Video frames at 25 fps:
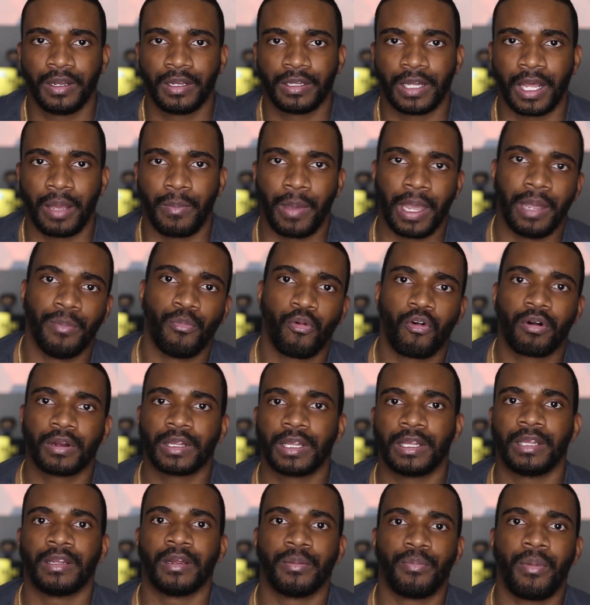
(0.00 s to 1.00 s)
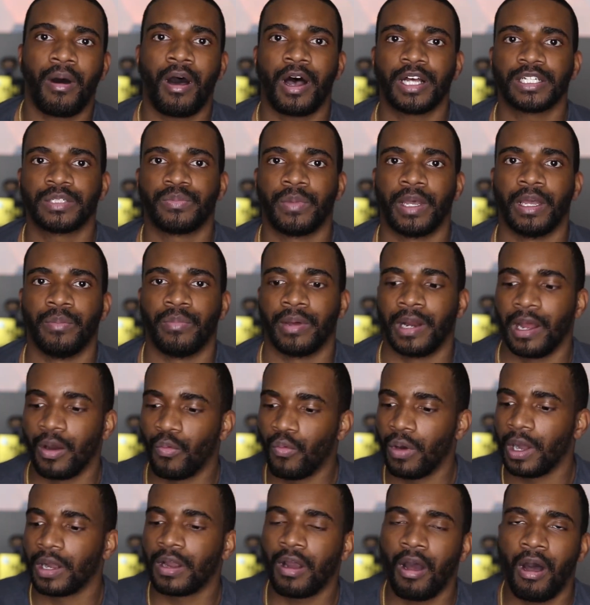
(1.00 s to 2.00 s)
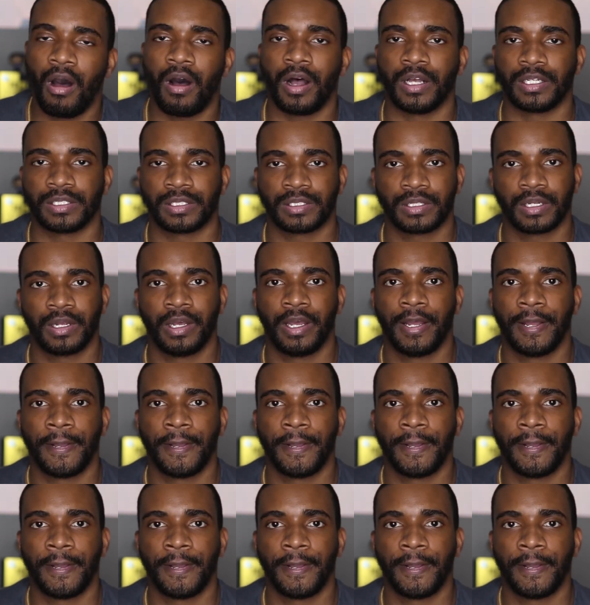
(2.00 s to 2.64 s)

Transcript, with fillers: They made more than their boss made, but at what cost?